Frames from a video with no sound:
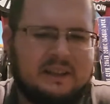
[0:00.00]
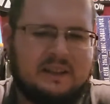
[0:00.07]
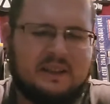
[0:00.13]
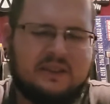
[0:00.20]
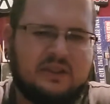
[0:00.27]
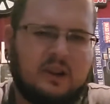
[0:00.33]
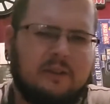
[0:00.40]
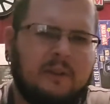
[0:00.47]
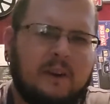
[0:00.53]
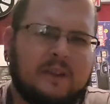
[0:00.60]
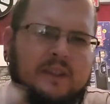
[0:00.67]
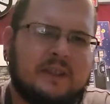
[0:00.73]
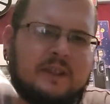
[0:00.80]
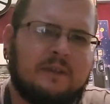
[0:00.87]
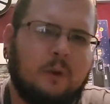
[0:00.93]
did Star Fox
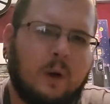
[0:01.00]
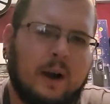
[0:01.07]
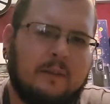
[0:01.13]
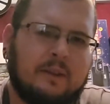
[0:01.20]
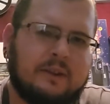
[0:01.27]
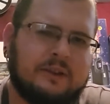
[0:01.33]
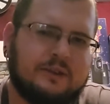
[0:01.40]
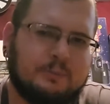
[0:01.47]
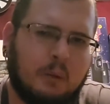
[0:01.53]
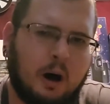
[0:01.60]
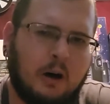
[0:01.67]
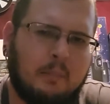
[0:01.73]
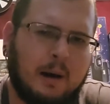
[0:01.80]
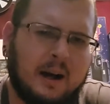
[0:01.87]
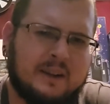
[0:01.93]
64 have a
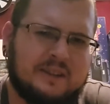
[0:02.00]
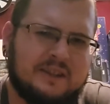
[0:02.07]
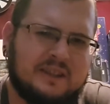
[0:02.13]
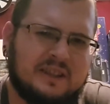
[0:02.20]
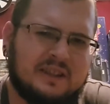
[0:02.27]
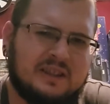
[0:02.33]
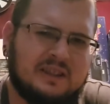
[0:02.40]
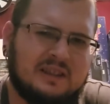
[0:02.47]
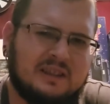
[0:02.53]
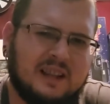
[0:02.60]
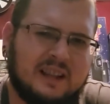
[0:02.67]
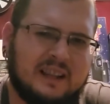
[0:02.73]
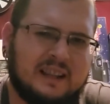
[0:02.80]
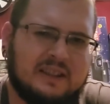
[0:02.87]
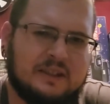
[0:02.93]
small box edition?
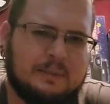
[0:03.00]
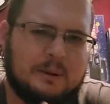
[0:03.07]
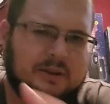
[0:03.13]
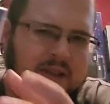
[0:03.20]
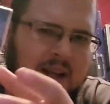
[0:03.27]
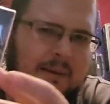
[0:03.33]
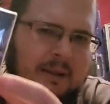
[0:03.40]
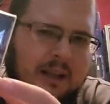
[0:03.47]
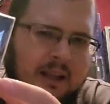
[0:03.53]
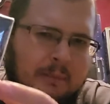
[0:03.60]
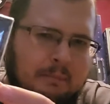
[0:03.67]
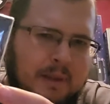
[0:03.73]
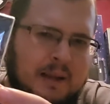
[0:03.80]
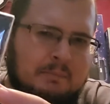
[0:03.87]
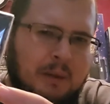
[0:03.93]
Like, it's supposed to come in like a
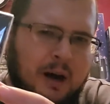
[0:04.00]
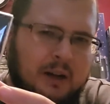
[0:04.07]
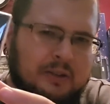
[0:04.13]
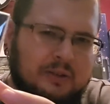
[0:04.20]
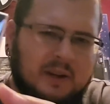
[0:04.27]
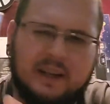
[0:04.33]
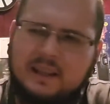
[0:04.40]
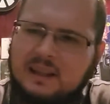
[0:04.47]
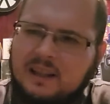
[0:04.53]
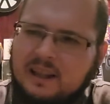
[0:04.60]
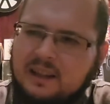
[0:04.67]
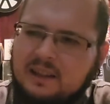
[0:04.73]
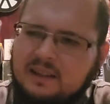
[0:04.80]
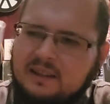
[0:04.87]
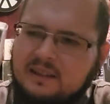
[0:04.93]
big box, right? Like,
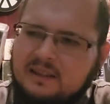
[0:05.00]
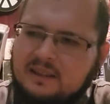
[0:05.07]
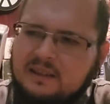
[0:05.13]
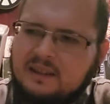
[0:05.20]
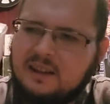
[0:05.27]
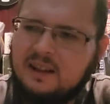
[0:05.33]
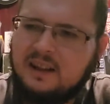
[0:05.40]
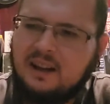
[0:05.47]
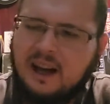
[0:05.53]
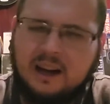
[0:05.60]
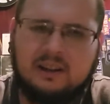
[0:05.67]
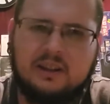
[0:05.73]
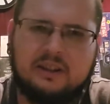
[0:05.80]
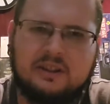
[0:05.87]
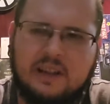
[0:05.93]
I
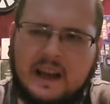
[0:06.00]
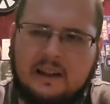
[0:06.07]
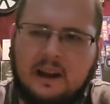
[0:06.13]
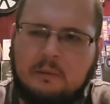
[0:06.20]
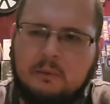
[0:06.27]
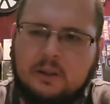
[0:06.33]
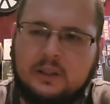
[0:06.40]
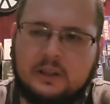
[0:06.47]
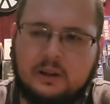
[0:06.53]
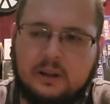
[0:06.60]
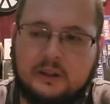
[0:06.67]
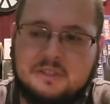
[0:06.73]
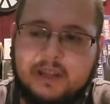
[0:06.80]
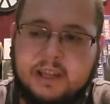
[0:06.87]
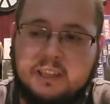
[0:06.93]
don't understand. I really don't
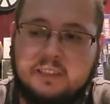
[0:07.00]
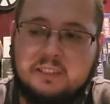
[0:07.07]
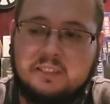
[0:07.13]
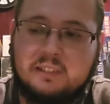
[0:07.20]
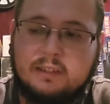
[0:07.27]
understand.